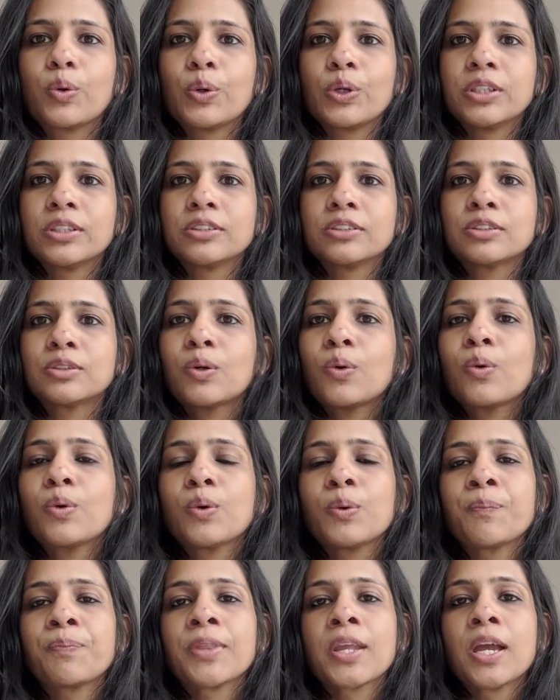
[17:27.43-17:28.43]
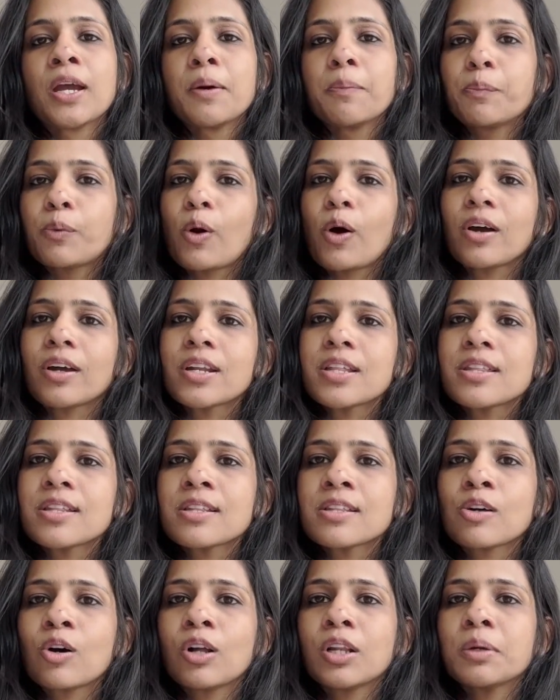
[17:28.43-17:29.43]
going slow. Progress
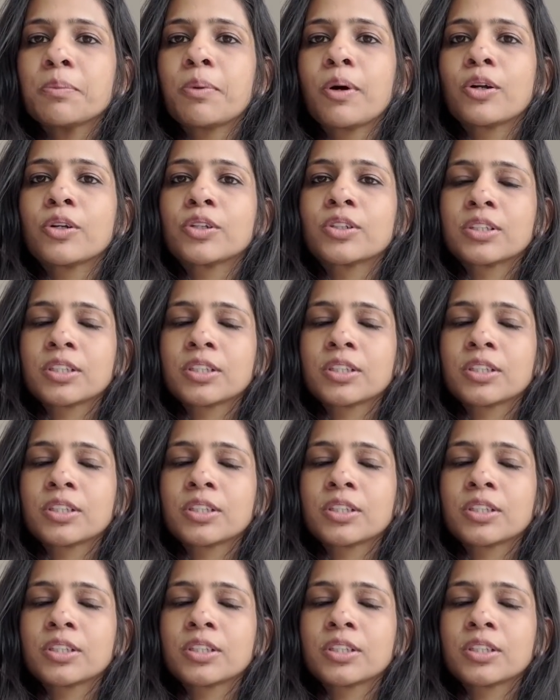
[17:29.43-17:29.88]
is all about